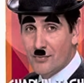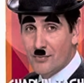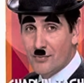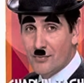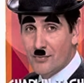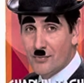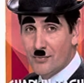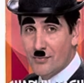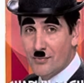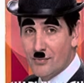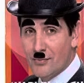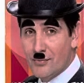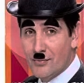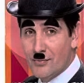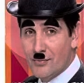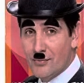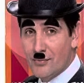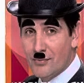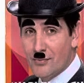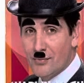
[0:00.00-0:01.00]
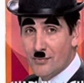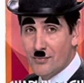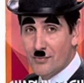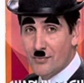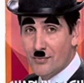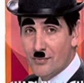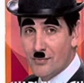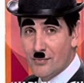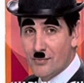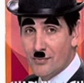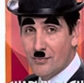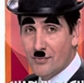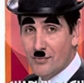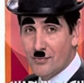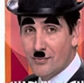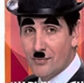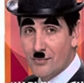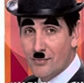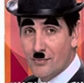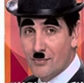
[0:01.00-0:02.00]

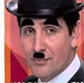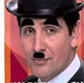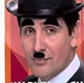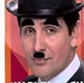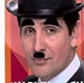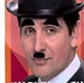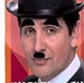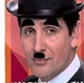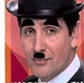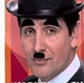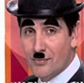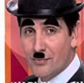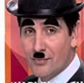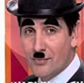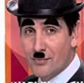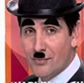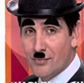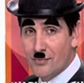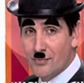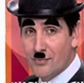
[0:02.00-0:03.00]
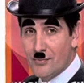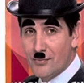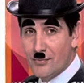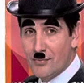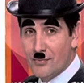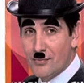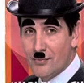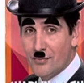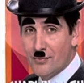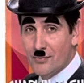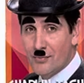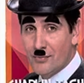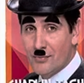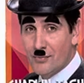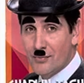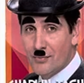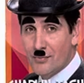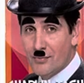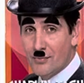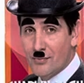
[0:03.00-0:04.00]

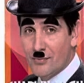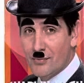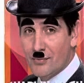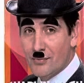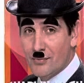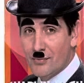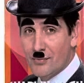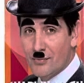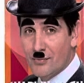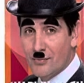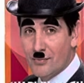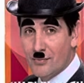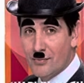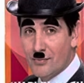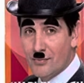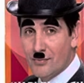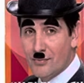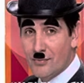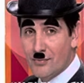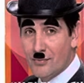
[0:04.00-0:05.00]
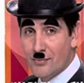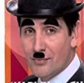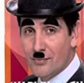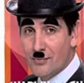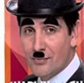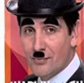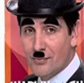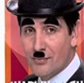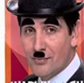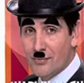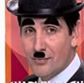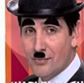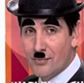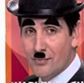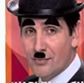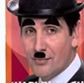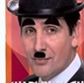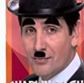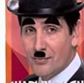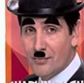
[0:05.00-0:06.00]

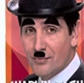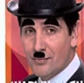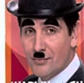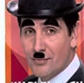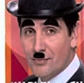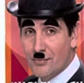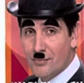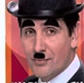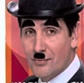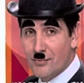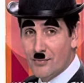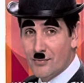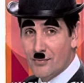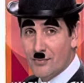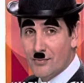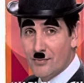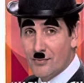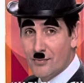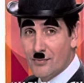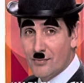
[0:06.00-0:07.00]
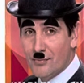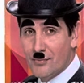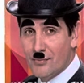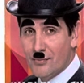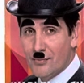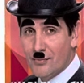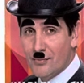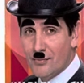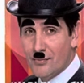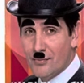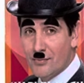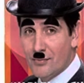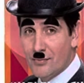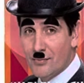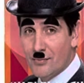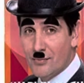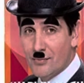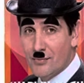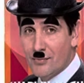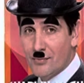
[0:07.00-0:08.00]
(not speaking)